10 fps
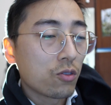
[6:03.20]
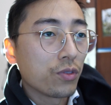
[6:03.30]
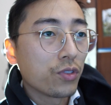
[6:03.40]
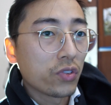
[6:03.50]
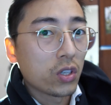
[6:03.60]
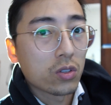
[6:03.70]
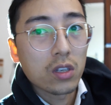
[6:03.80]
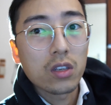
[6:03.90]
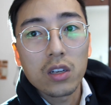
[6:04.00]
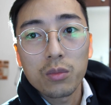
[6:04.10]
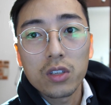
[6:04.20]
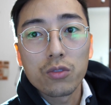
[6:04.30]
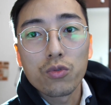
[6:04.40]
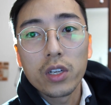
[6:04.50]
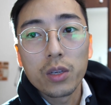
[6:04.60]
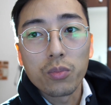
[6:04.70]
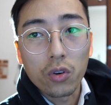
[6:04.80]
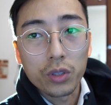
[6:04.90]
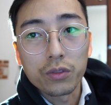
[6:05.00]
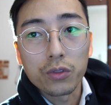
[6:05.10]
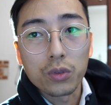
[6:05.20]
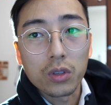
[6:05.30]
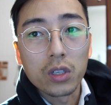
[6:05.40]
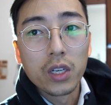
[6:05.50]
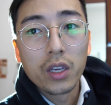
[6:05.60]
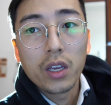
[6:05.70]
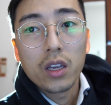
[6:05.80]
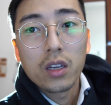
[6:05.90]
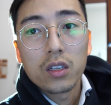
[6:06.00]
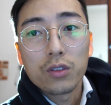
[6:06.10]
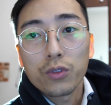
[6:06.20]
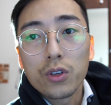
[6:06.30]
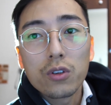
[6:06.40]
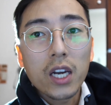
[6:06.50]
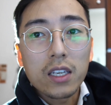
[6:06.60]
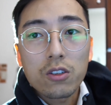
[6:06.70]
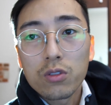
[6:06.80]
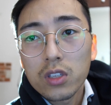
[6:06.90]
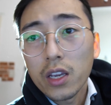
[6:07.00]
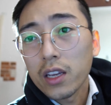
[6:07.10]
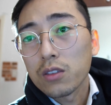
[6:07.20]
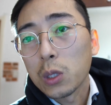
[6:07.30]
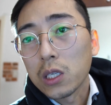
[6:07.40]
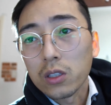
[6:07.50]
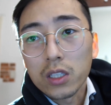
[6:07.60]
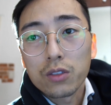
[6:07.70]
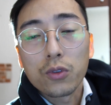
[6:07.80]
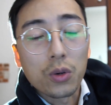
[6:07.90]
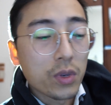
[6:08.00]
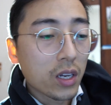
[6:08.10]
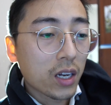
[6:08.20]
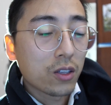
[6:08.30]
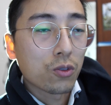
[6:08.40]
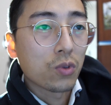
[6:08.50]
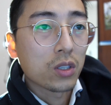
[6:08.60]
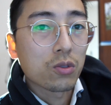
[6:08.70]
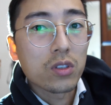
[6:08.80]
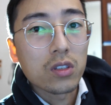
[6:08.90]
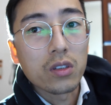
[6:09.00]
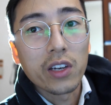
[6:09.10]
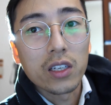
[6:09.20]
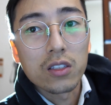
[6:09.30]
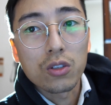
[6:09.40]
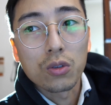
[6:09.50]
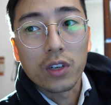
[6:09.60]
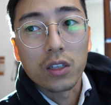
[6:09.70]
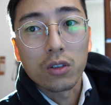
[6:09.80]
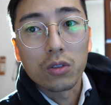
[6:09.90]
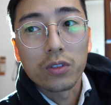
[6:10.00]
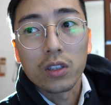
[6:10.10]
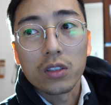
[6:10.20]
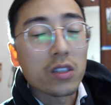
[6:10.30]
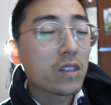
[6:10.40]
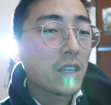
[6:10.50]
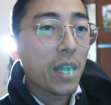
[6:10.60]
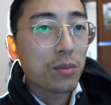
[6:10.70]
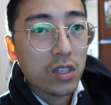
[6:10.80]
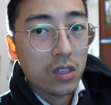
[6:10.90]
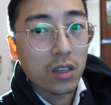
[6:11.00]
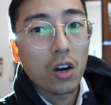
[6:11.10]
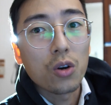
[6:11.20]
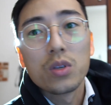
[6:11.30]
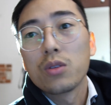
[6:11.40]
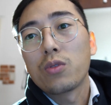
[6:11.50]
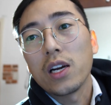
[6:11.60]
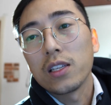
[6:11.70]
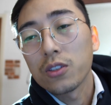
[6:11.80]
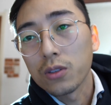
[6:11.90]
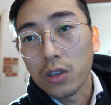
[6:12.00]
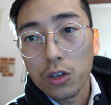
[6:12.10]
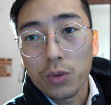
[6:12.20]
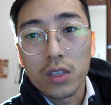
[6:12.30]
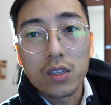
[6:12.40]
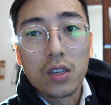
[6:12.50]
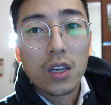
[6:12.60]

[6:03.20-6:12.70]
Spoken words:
review videos. It's gonna be really boring for you guys to see as well as for me. I don't want to see Venice over and over, the same scene, always Rialto, always